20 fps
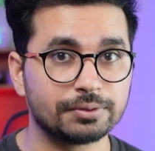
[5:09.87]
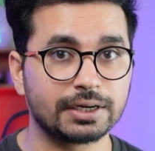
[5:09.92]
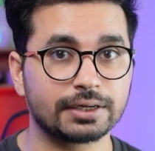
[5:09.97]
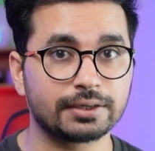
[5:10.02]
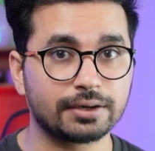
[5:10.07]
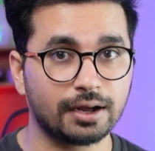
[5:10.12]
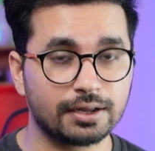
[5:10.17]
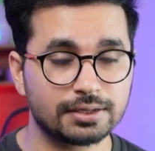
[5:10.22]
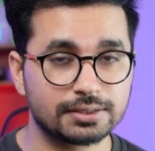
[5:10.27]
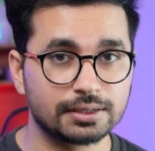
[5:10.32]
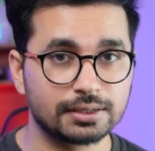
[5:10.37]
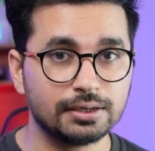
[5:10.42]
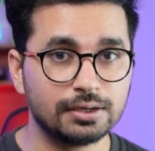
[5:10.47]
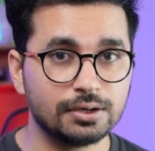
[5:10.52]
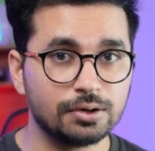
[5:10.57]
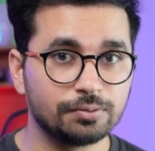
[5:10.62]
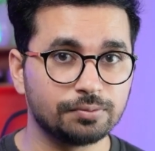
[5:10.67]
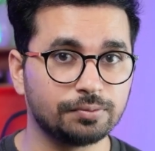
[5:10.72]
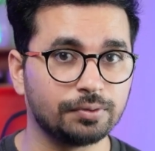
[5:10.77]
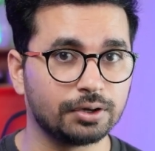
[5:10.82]
a task,
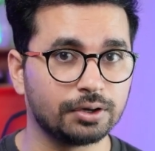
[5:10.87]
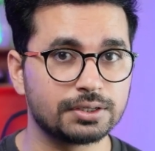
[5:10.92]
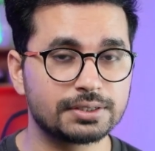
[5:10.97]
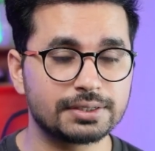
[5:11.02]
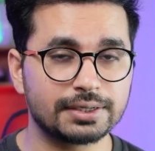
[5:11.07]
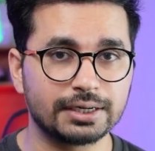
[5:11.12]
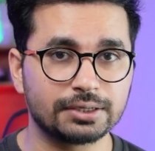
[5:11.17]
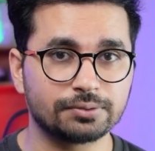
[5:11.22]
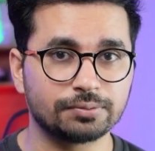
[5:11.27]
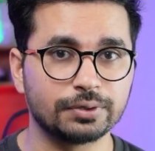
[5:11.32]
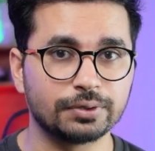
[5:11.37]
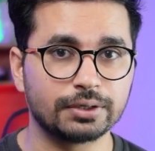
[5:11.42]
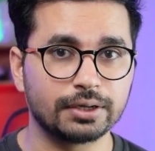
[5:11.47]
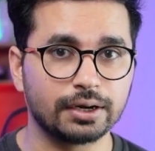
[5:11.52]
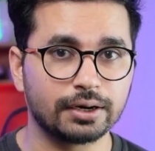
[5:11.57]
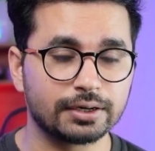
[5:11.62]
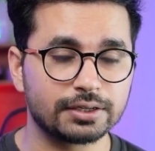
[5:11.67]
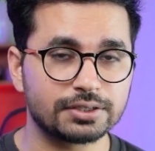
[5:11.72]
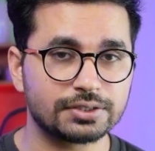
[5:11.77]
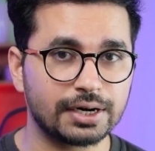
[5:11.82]
first it will
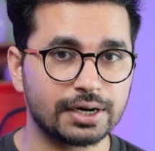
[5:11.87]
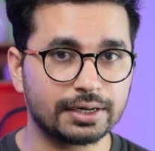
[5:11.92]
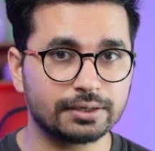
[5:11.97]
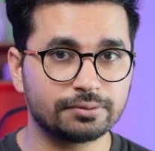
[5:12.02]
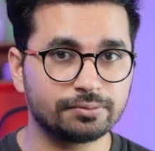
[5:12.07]
understand,